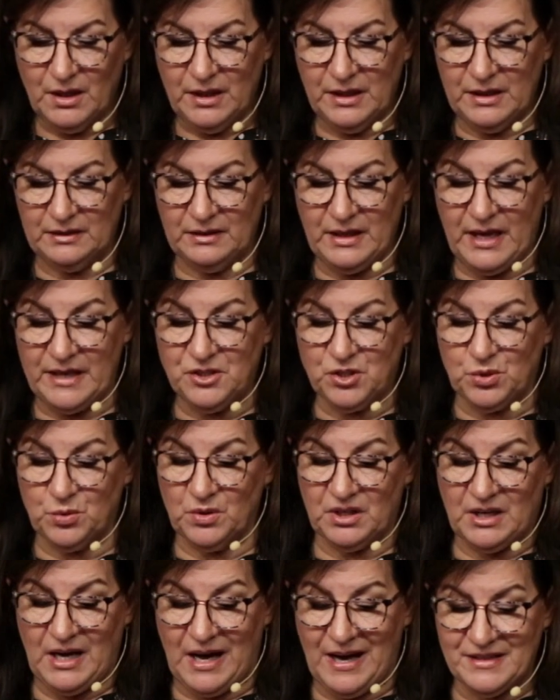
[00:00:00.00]
It led to
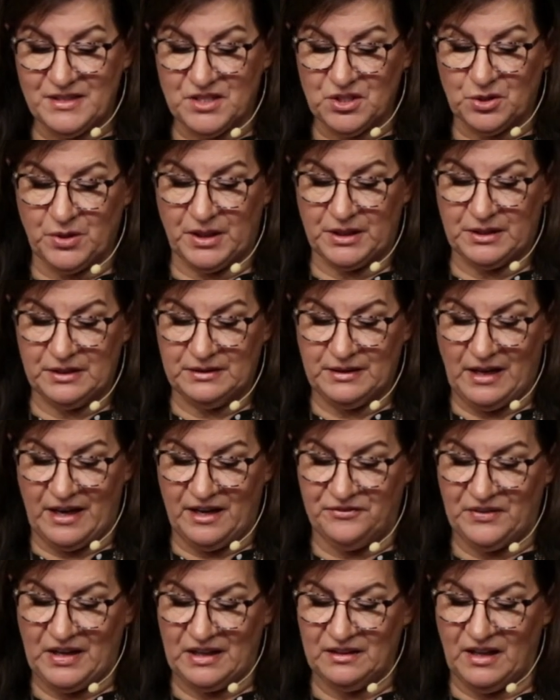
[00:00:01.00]
a consecrated
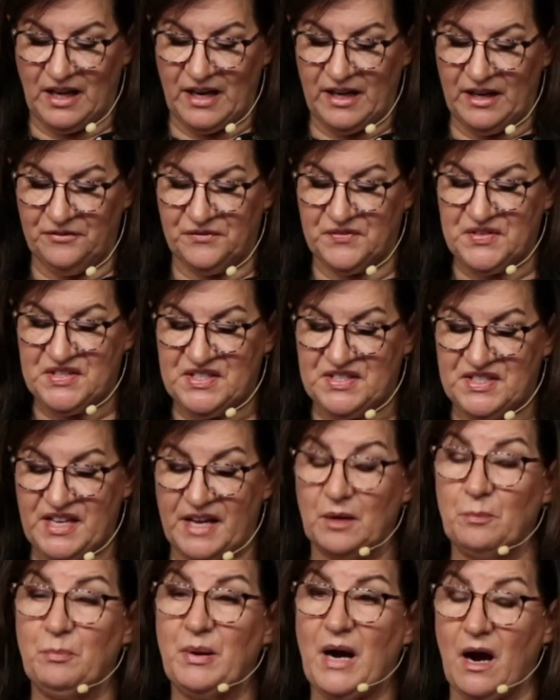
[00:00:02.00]
life, a life
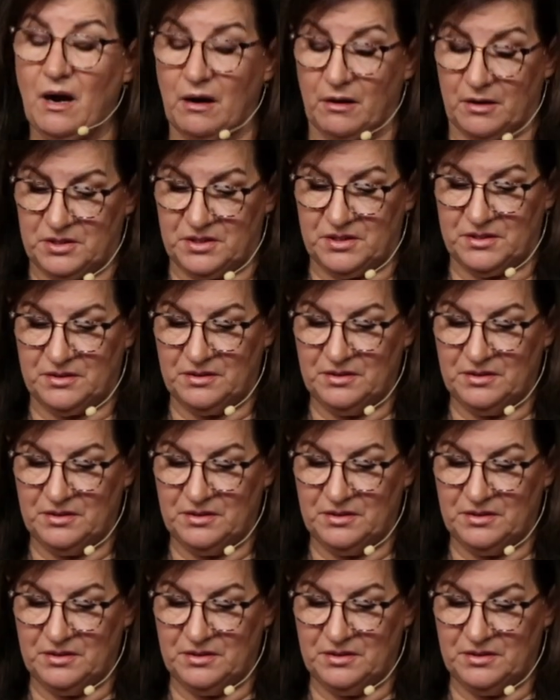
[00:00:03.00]
set apart.